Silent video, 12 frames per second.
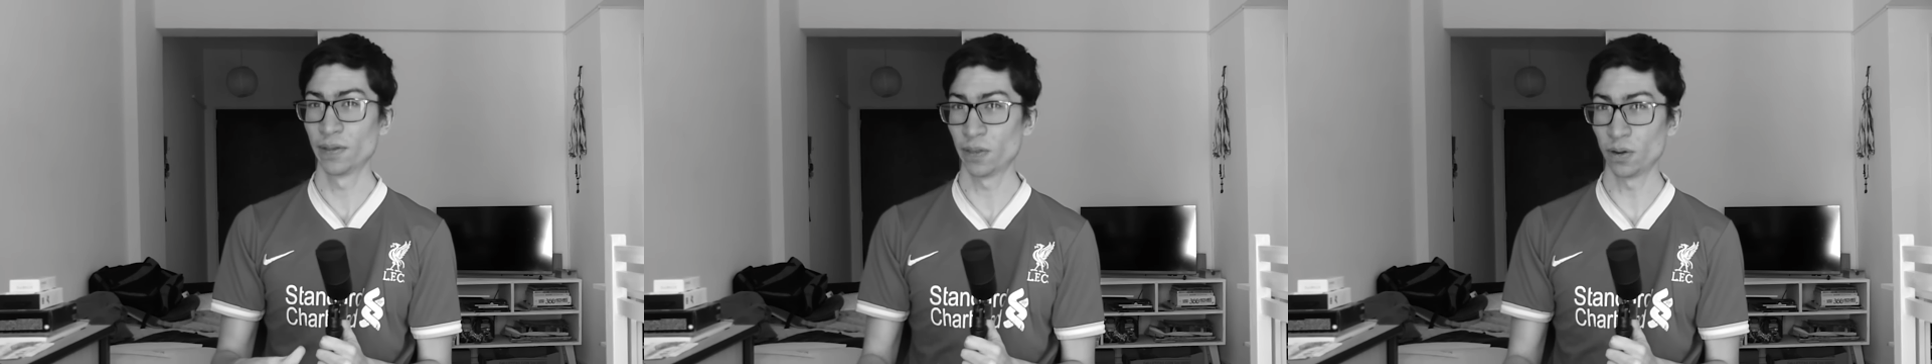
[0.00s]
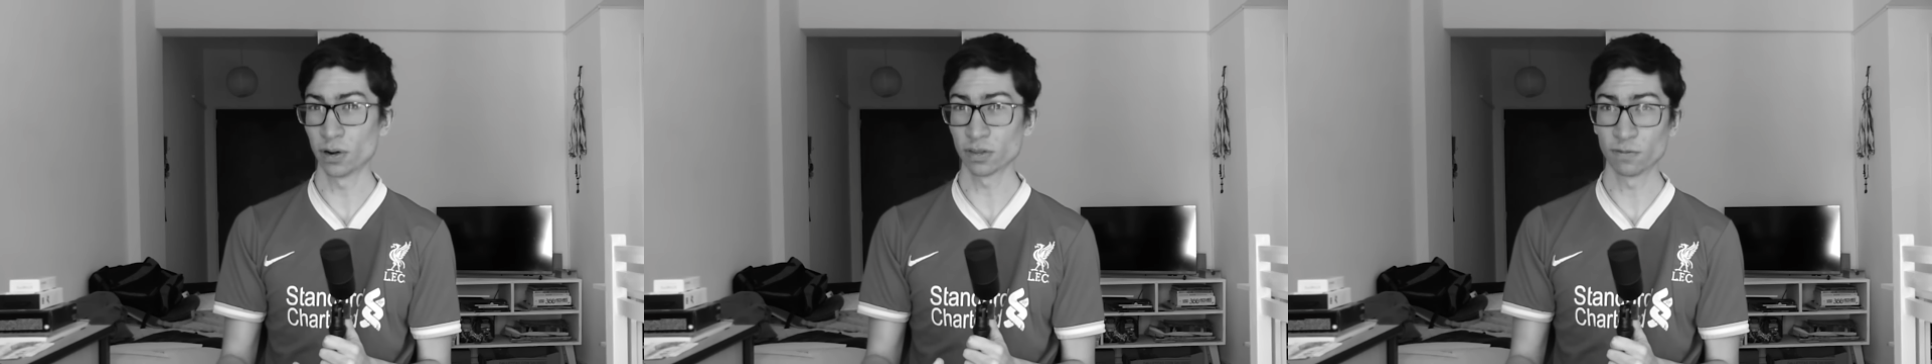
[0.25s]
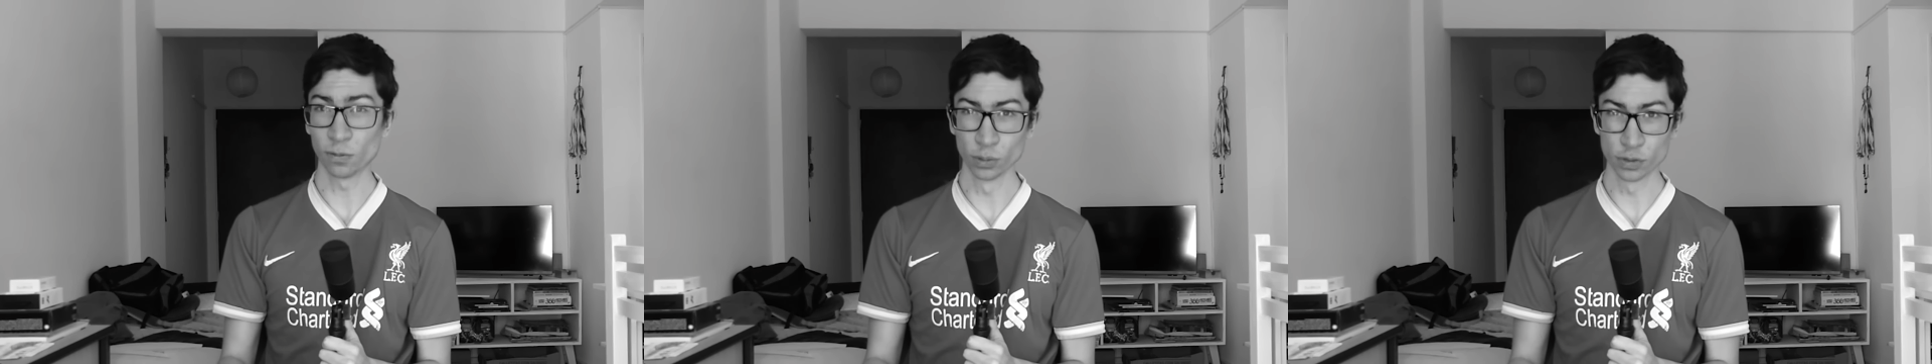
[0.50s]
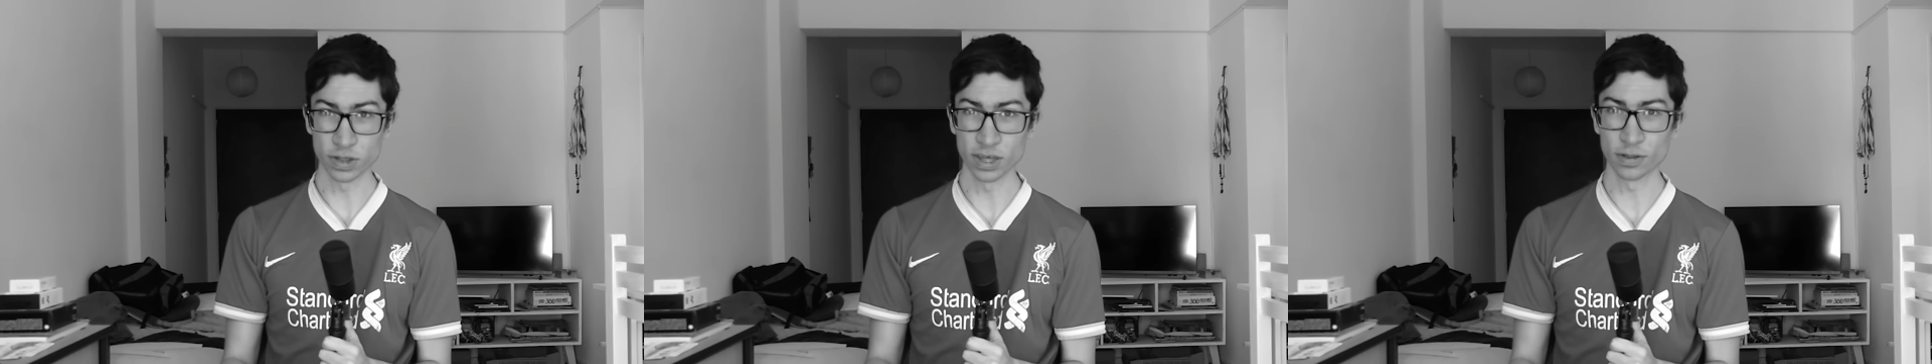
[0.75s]
3rd full
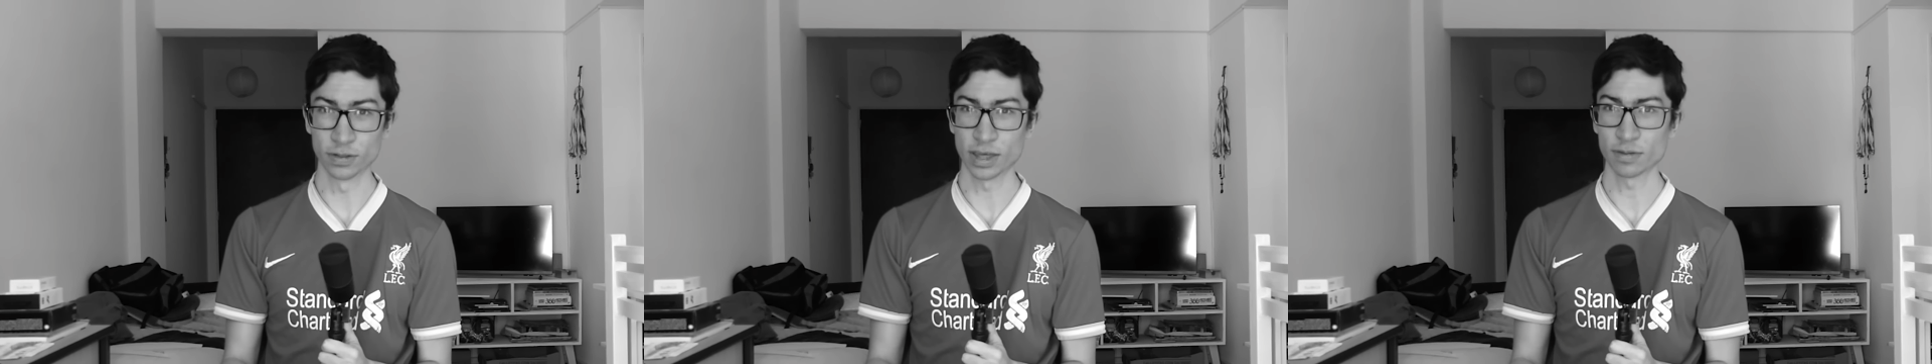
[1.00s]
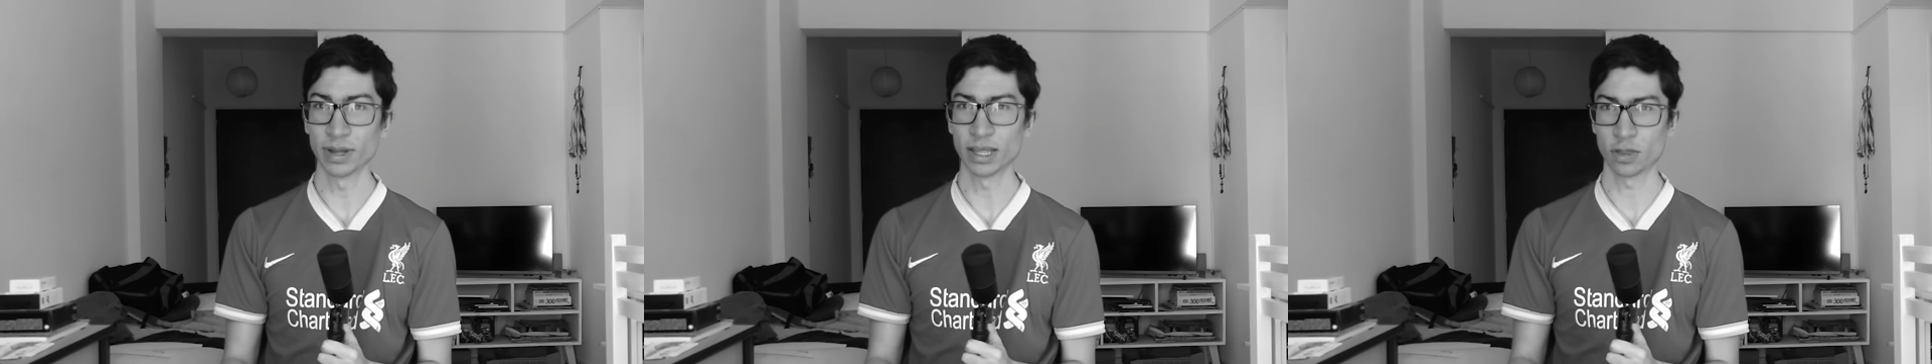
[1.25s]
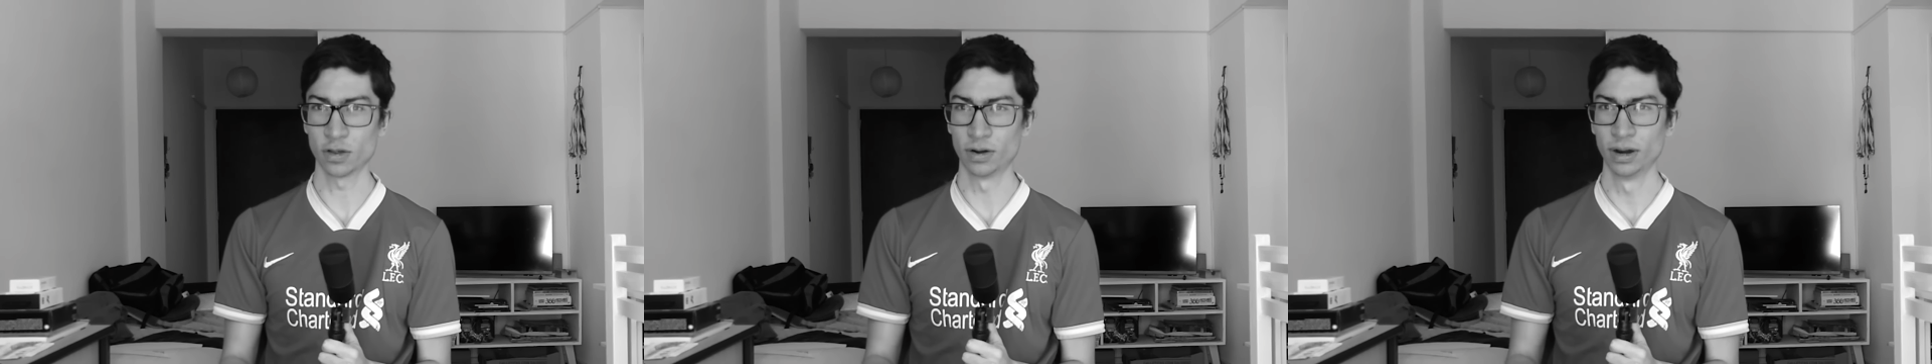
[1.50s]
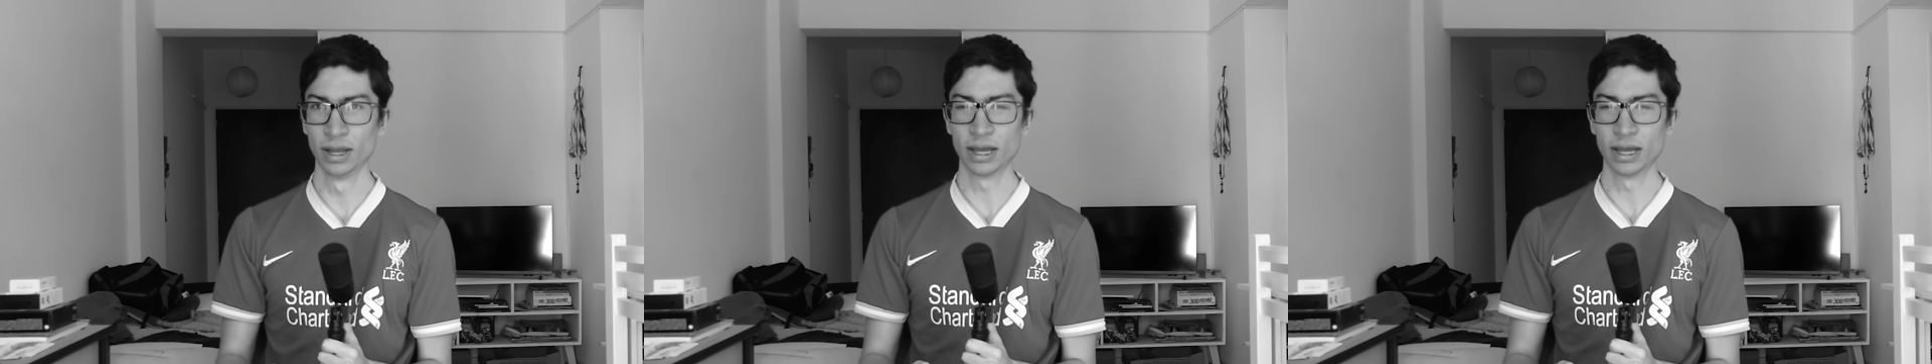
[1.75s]
season as manager,